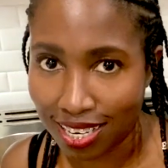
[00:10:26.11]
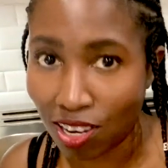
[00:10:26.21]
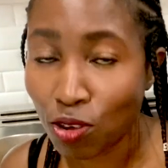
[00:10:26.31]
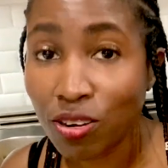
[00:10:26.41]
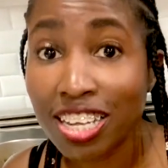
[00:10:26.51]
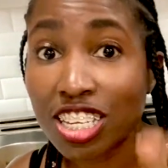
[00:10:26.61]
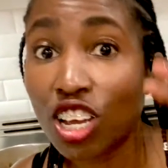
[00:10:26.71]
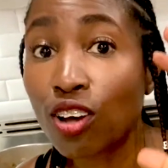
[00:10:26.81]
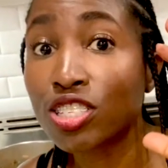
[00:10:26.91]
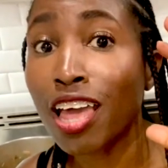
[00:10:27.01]
Not only does it
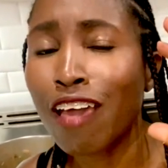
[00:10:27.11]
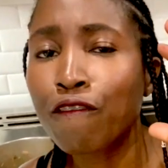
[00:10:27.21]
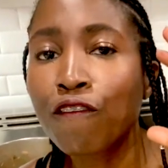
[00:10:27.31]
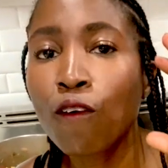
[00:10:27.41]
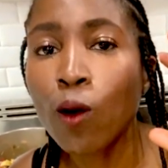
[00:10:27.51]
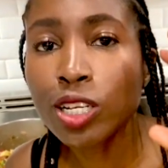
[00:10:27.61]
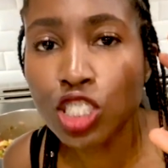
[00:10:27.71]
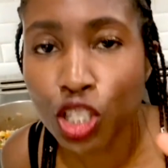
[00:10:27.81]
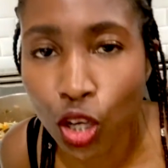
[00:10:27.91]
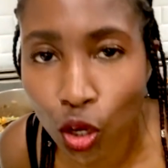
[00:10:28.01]
cost a
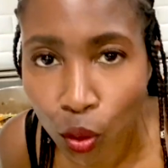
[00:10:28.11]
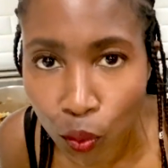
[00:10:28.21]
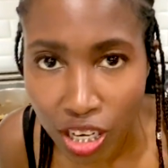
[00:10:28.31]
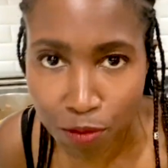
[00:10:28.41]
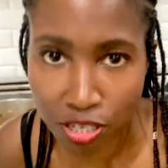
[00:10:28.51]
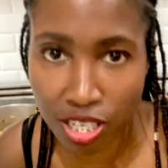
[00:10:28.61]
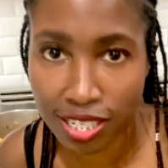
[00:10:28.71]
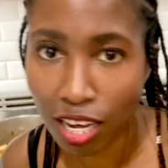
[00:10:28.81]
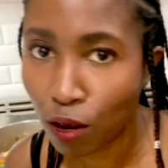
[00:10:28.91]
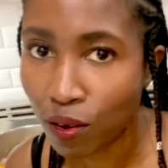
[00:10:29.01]
fortune, especially
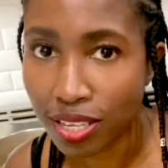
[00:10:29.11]
now,